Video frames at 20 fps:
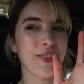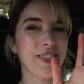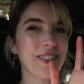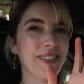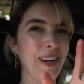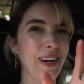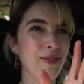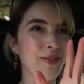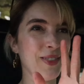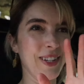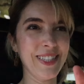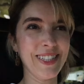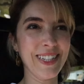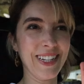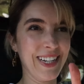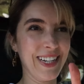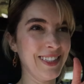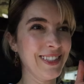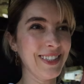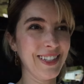For some
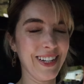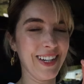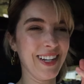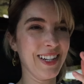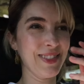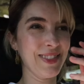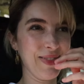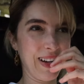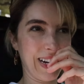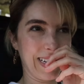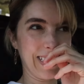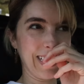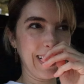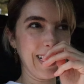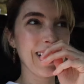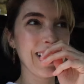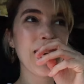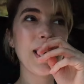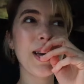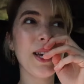reason, I didn't expect it